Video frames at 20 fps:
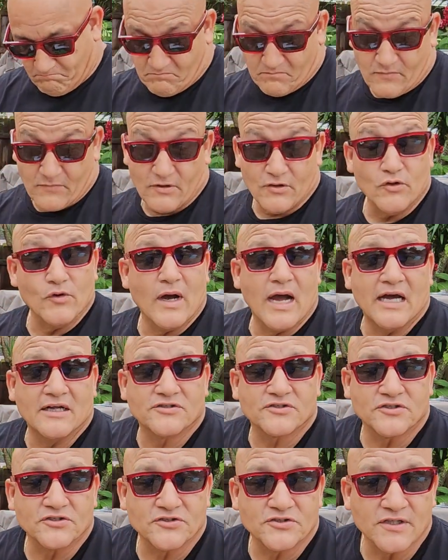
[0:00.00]
You
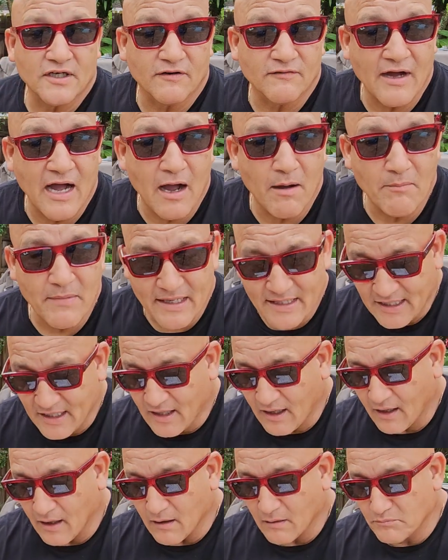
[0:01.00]
ask yourself, how many
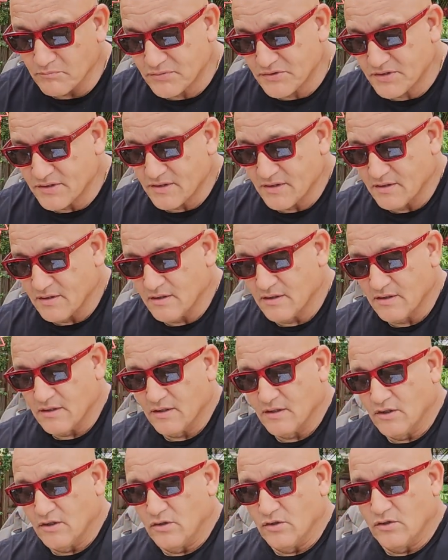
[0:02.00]
clubs
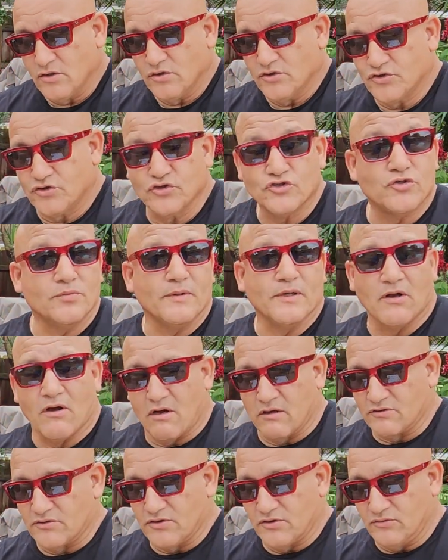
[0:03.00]
should you
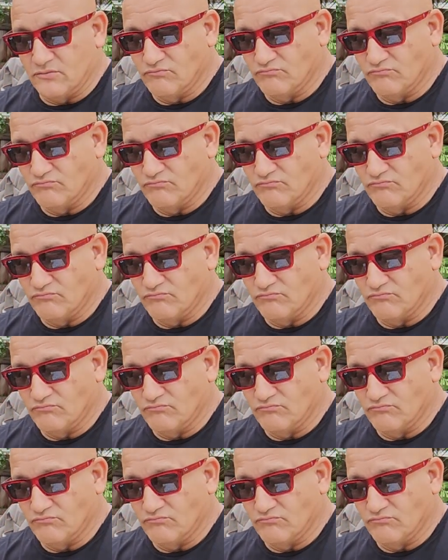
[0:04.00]
belong to?